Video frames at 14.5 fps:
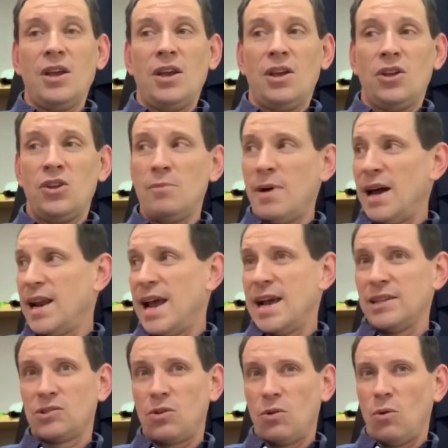You might
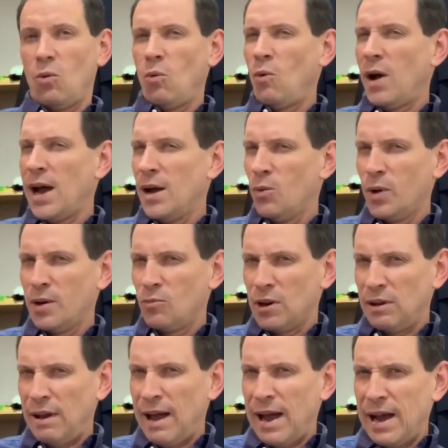ask, why when we're
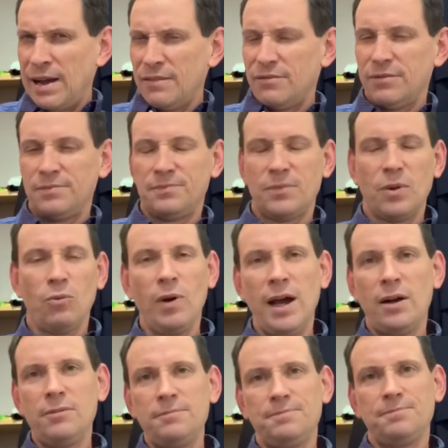live?
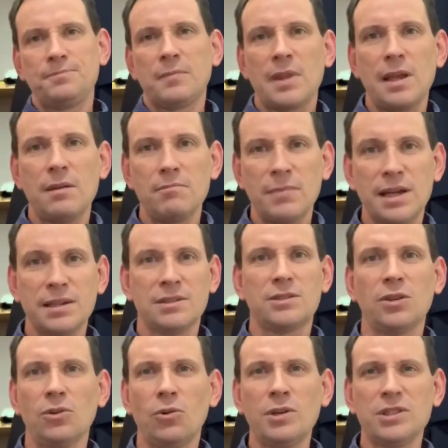Well, because the
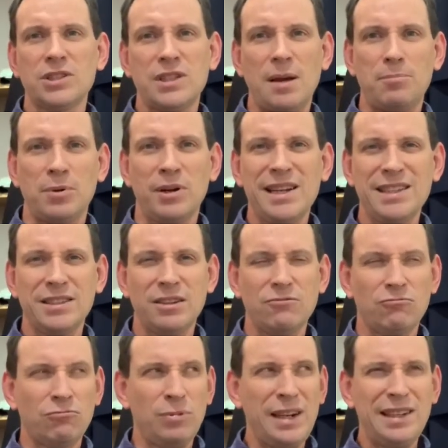Lord's Supper isn't
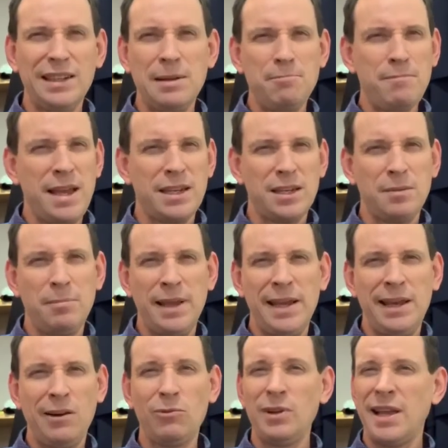really meant to
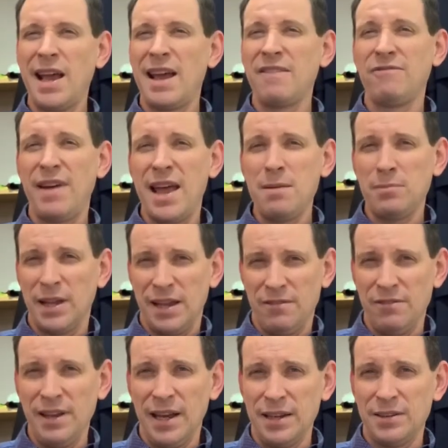be only a family
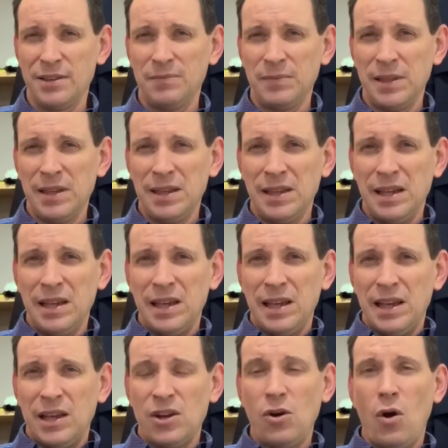event.
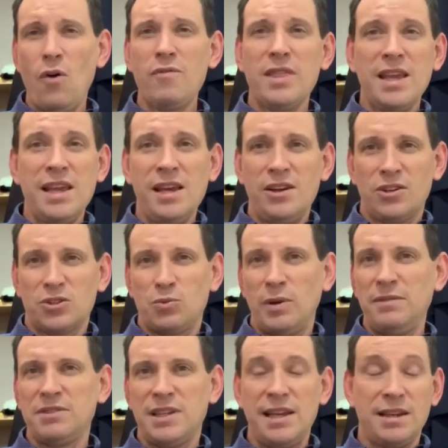You know, over the years,
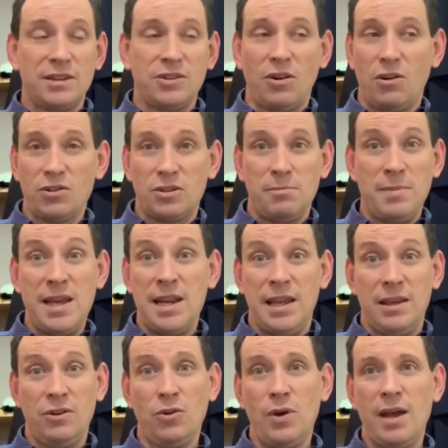we've seen and talked to many
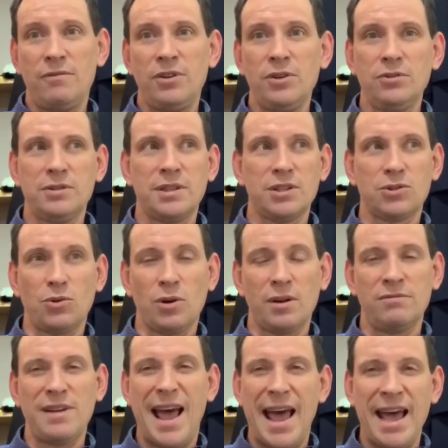who have used this sort
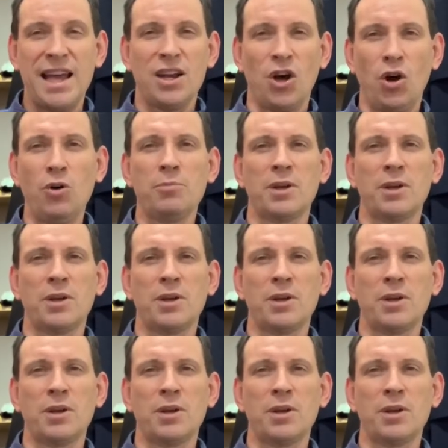of at-home